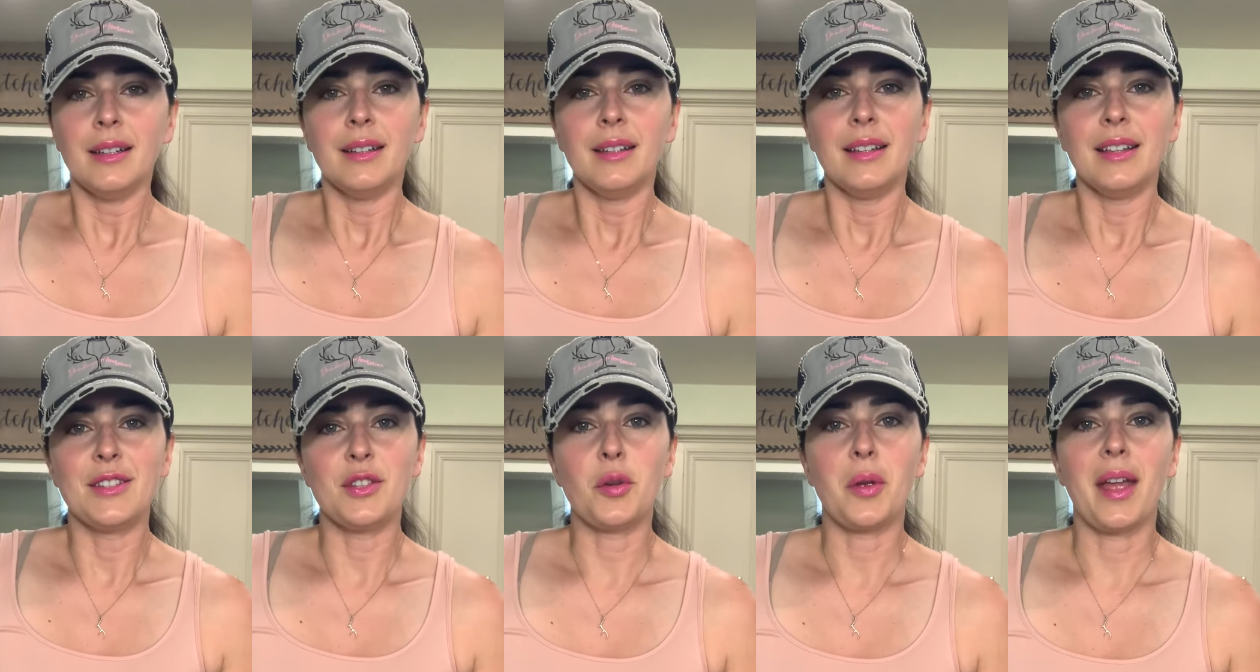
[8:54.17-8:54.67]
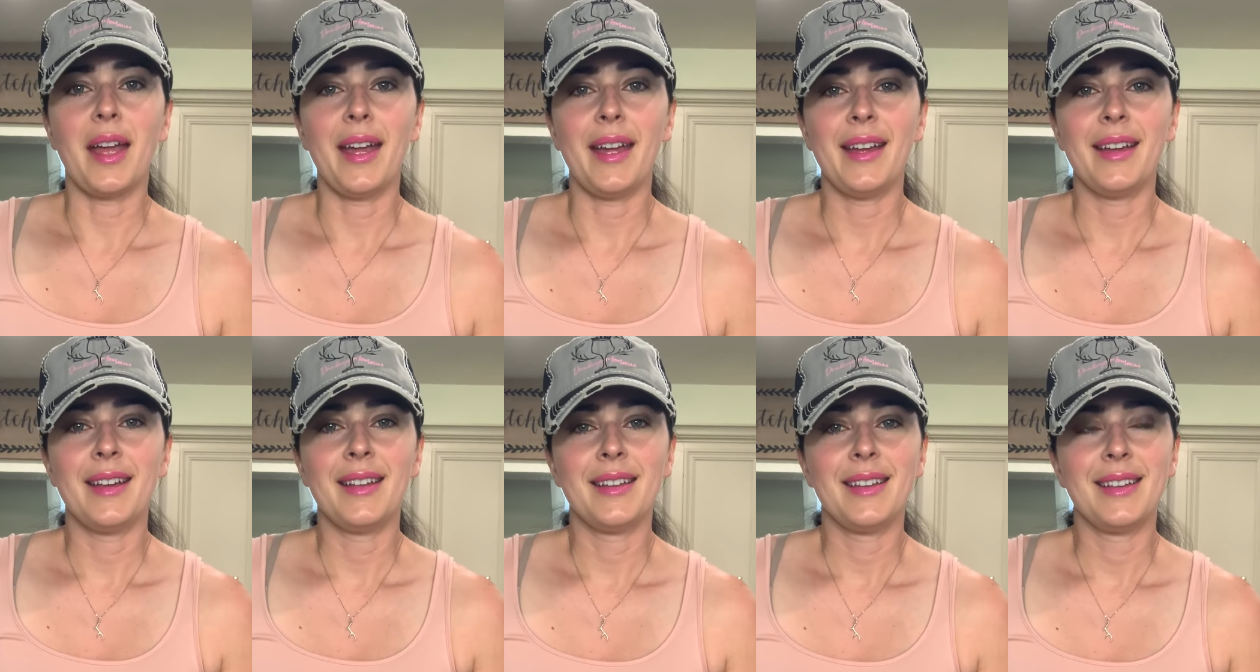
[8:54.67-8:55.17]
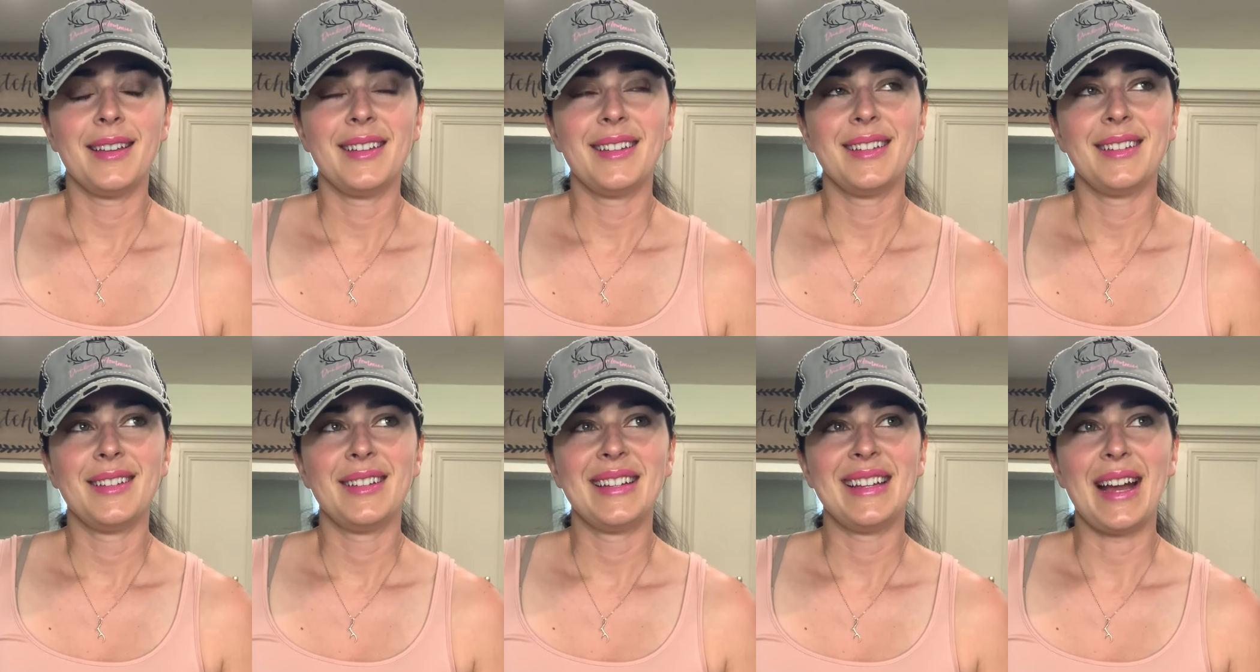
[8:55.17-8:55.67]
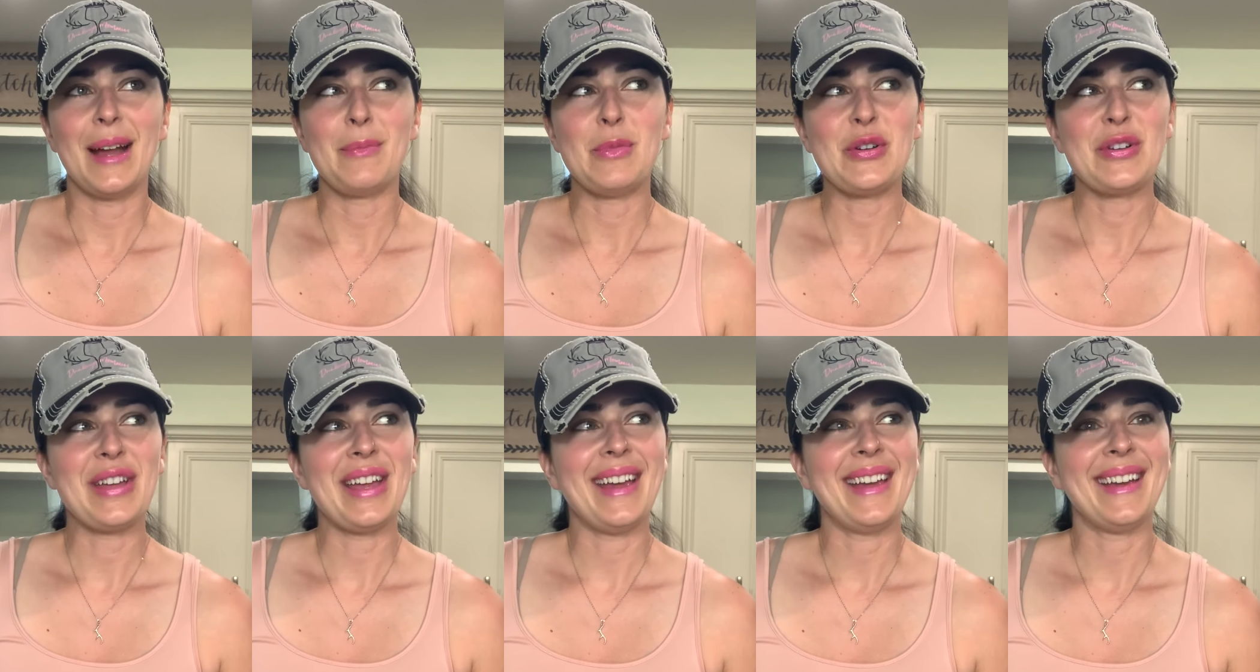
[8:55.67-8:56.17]
It's okay. I'm
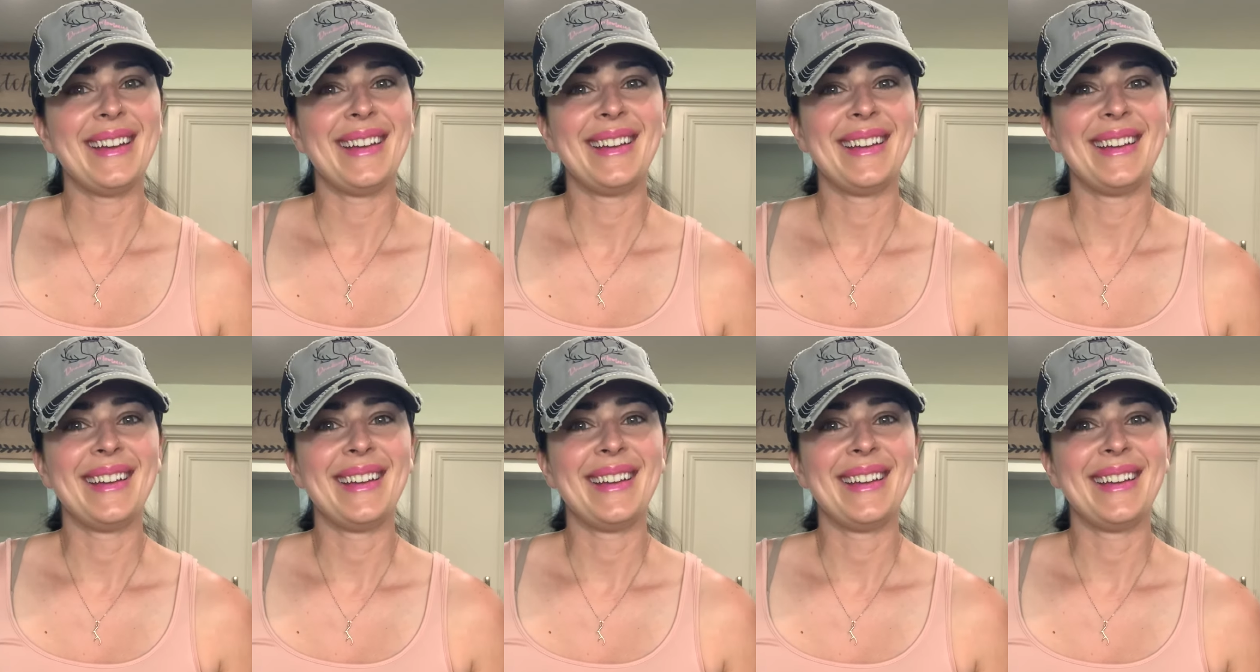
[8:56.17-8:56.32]
okay.